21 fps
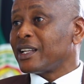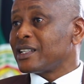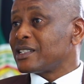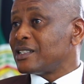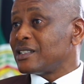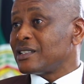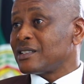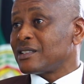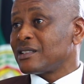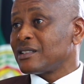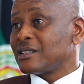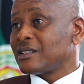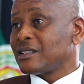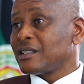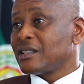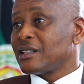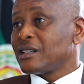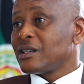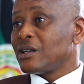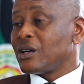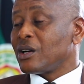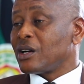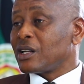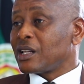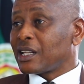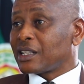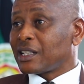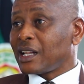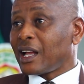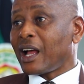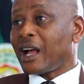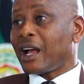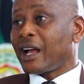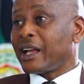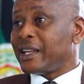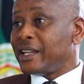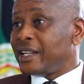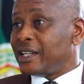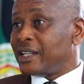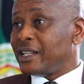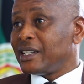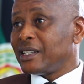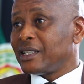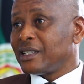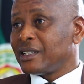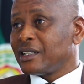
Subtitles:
cases that are in.